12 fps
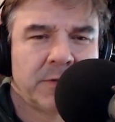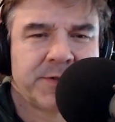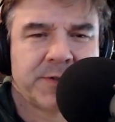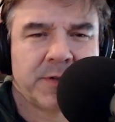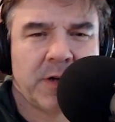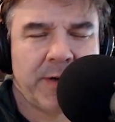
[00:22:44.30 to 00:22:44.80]

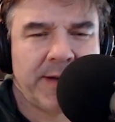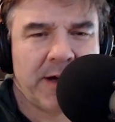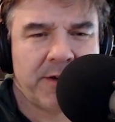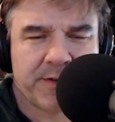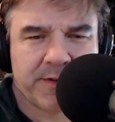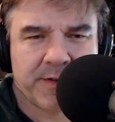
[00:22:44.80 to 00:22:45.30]
going
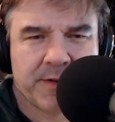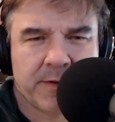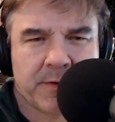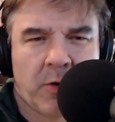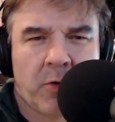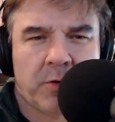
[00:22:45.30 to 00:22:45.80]
down into
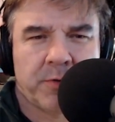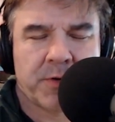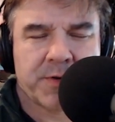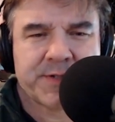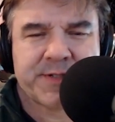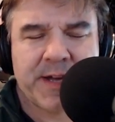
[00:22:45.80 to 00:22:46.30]
the hole
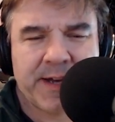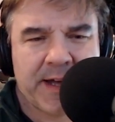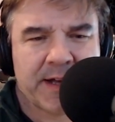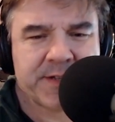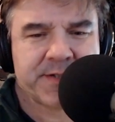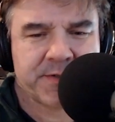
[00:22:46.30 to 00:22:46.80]
known as
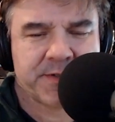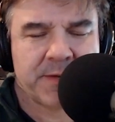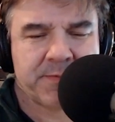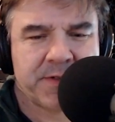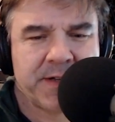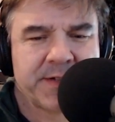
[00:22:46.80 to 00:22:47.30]
10X, those
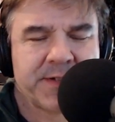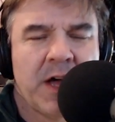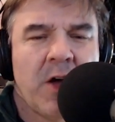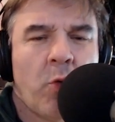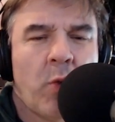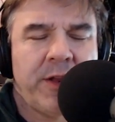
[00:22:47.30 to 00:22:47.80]
types of things.
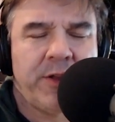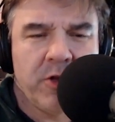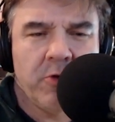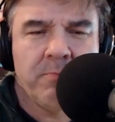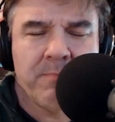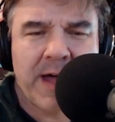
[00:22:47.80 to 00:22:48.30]
When
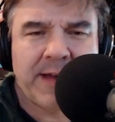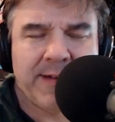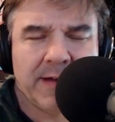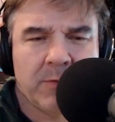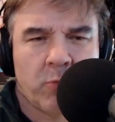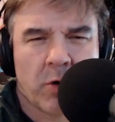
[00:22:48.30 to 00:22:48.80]
you met
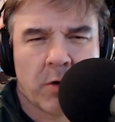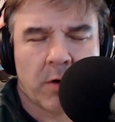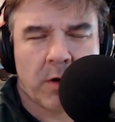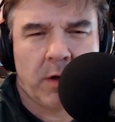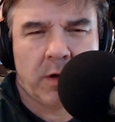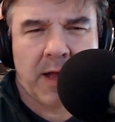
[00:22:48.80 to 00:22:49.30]
him,
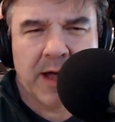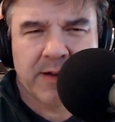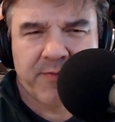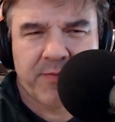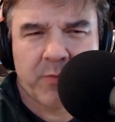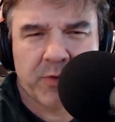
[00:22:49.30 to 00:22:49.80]
was
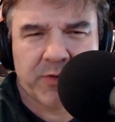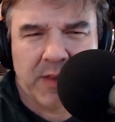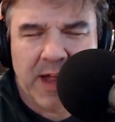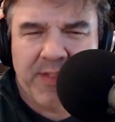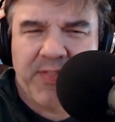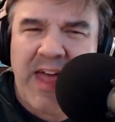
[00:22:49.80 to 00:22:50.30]
a
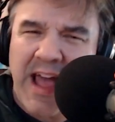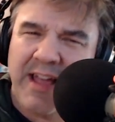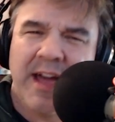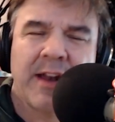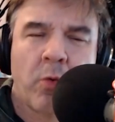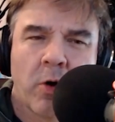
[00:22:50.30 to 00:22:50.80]
lot of that
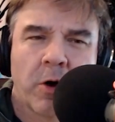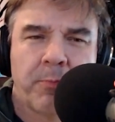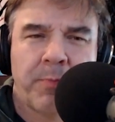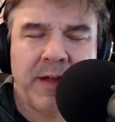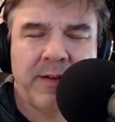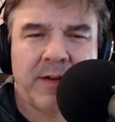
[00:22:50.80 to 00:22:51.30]
kind of
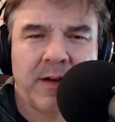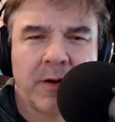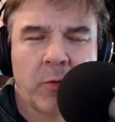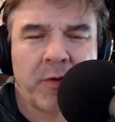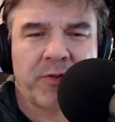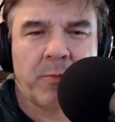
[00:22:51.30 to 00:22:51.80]
work being
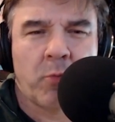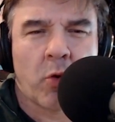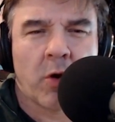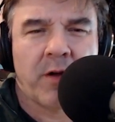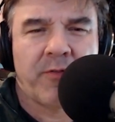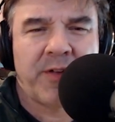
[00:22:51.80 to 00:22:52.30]
done, or was it
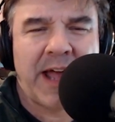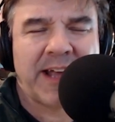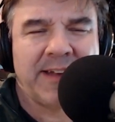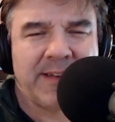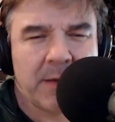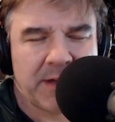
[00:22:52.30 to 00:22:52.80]
more of an
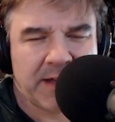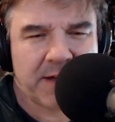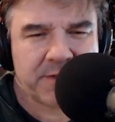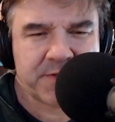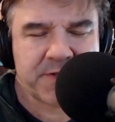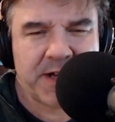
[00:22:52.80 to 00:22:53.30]
academic
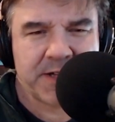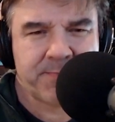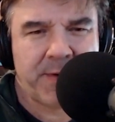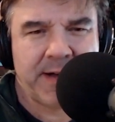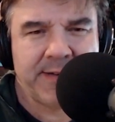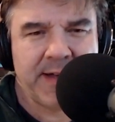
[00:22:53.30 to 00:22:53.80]
exercise
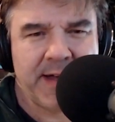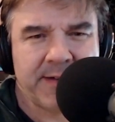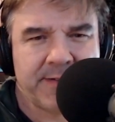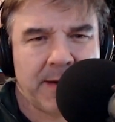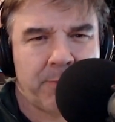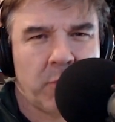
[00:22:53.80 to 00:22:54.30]
by Dan
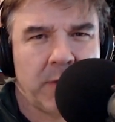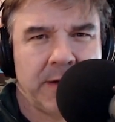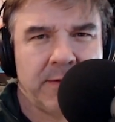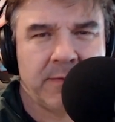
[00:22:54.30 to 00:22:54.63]
at that point?